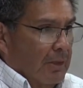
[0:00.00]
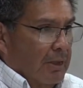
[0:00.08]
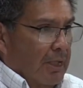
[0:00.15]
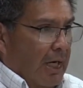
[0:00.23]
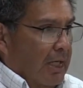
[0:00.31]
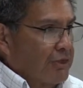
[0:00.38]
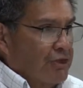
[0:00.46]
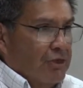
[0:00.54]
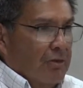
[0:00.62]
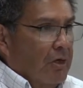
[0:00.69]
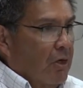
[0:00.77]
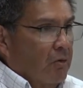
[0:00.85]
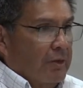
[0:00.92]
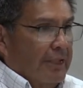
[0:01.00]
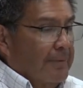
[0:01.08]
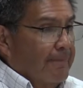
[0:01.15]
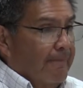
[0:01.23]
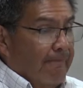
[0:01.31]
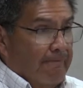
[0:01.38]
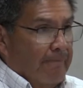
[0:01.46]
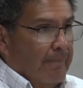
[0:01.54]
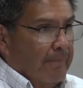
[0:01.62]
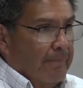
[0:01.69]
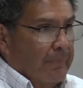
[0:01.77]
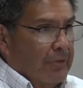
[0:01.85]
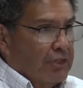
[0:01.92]
God is still holy.
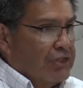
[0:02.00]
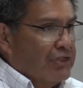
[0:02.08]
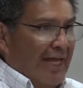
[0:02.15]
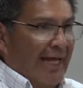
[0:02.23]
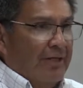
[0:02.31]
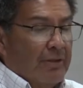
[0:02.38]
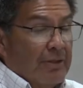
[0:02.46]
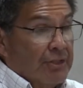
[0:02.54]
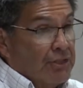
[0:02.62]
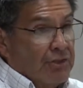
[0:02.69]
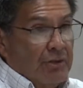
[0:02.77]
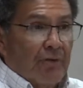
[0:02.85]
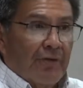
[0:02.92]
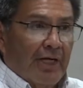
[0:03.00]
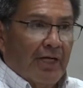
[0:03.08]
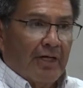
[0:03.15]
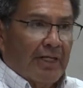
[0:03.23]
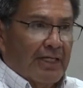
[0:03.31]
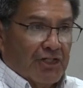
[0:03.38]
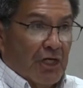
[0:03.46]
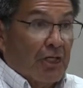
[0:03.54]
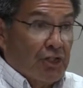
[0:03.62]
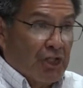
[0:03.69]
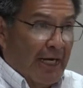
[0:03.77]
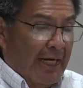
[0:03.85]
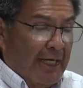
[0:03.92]
The standard is still there, it's
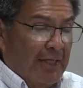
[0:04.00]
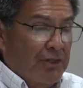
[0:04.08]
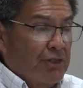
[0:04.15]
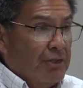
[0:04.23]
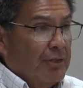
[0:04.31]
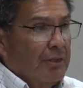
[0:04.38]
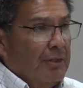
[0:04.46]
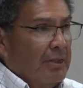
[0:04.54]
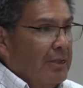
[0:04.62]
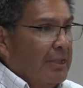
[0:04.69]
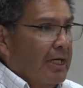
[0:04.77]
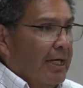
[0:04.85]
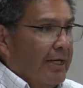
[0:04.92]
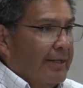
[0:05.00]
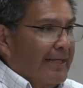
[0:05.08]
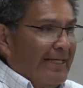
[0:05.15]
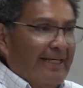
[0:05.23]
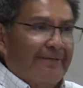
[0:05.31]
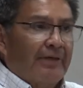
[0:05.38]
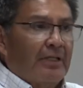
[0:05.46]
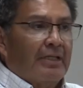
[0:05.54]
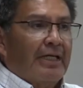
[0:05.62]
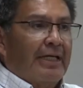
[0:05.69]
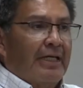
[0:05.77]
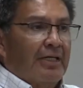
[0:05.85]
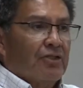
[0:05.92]
unchanged. Uh, even
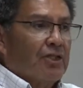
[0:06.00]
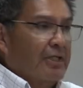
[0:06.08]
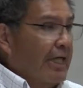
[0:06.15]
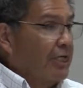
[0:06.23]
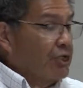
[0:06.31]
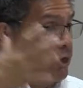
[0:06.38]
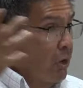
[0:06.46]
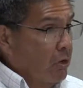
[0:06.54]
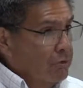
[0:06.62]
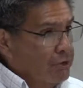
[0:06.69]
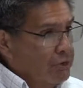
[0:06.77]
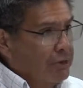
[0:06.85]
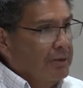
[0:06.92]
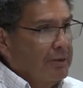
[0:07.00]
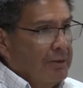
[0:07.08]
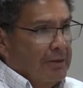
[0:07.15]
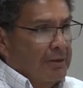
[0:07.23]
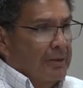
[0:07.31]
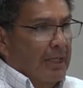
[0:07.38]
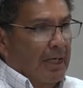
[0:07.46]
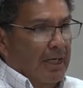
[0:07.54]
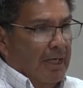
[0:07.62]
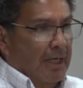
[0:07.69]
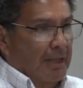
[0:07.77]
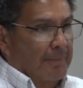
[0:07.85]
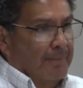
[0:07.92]
in today's culture,
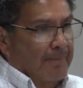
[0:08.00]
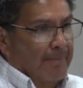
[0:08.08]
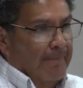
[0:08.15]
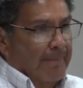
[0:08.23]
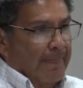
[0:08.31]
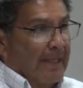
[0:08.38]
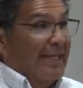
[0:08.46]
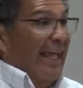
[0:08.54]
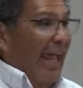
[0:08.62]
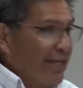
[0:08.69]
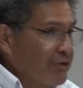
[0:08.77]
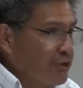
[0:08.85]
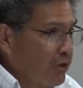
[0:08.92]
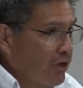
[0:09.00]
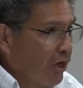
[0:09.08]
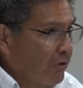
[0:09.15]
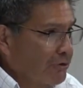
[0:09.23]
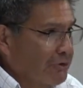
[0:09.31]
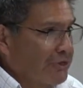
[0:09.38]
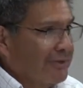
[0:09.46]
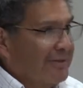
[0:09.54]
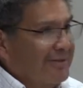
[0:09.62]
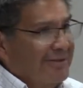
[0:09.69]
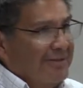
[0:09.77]
um, the cancel culture